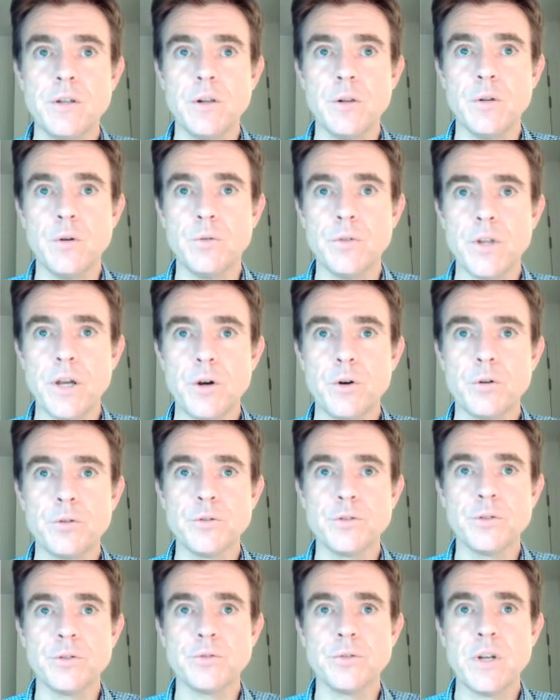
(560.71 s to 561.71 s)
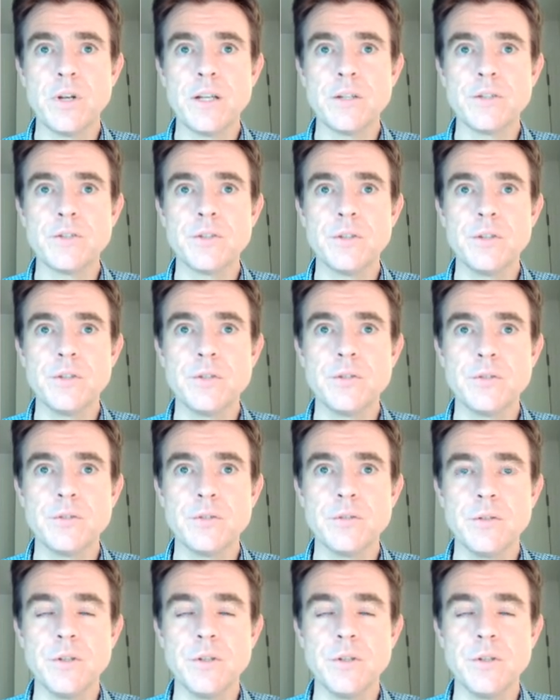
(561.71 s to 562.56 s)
along that horizontal axis,